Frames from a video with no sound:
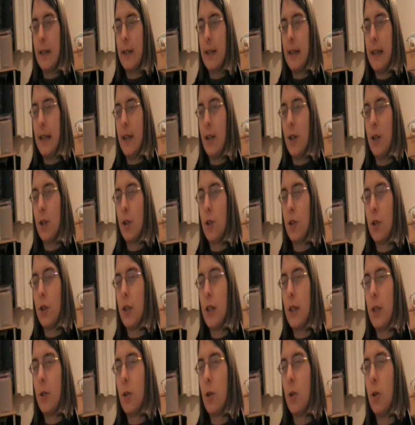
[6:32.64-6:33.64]
they are
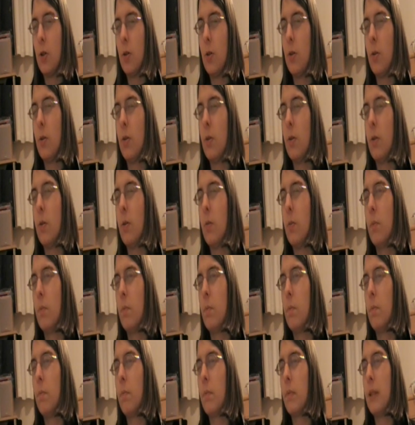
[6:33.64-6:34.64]
just
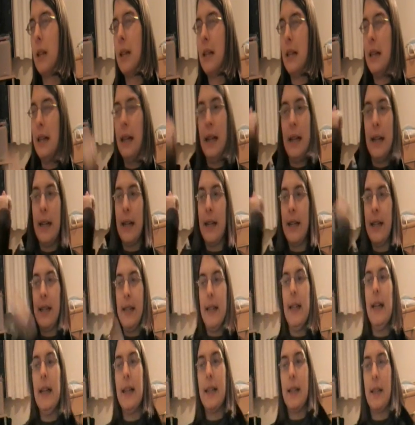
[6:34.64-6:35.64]

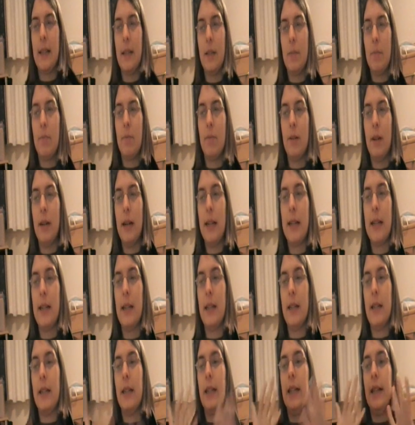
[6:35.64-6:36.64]
slashing
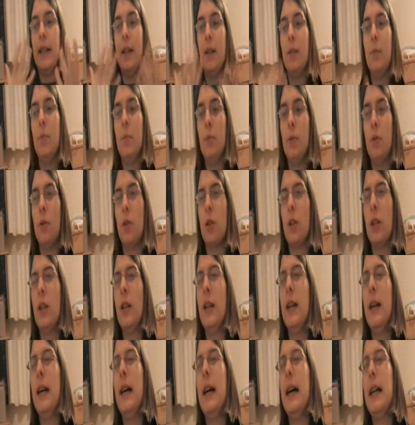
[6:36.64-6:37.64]
prices so much
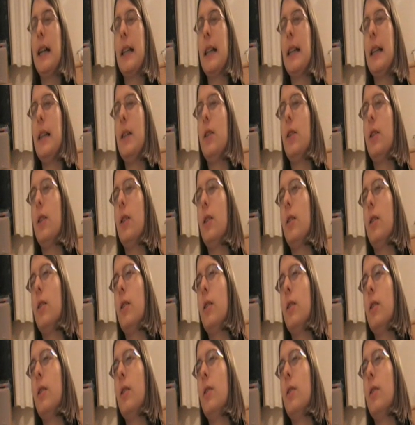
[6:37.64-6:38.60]
and they are